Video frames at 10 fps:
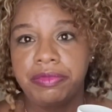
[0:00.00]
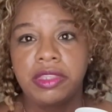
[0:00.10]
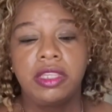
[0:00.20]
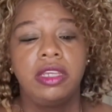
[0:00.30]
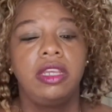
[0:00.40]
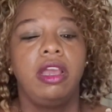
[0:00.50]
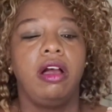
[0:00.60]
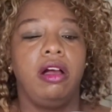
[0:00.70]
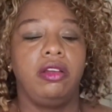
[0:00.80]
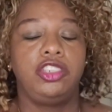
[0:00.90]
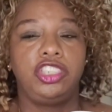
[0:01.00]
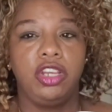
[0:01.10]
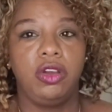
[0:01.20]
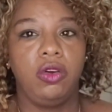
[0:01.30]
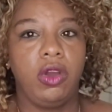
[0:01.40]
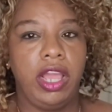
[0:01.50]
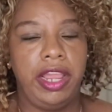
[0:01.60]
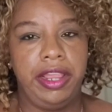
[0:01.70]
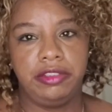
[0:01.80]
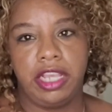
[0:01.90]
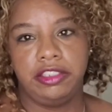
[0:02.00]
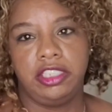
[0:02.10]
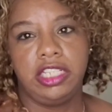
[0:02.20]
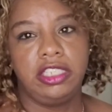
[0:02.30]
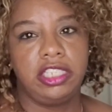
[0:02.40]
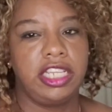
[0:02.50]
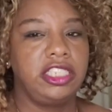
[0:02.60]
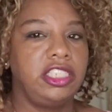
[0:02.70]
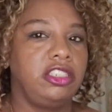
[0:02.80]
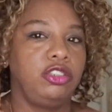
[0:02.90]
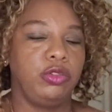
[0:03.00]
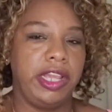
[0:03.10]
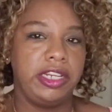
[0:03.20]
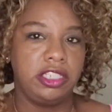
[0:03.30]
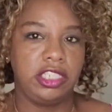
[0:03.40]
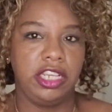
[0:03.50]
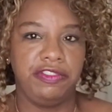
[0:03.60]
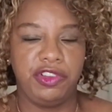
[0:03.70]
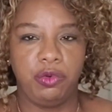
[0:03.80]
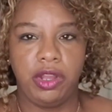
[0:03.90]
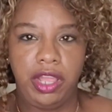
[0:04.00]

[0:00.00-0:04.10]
Also, I did test it to try to see if it will help